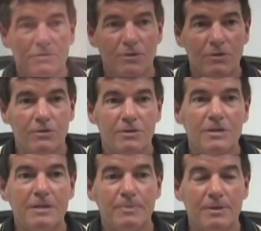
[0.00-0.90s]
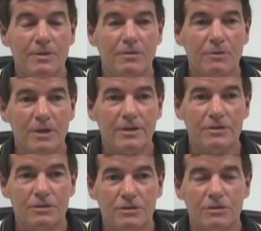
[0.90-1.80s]
in Rotary, deepen their
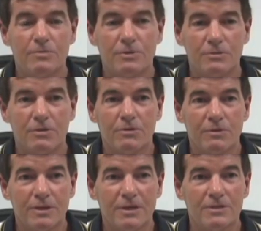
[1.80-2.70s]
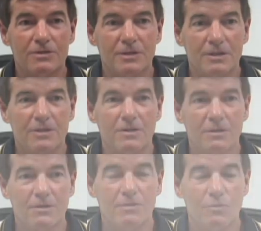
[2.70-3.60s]
relationship with Rotary as a,
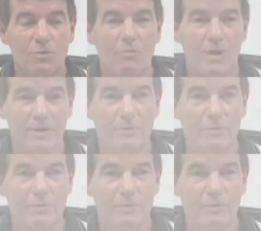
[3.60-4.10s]
a worldwide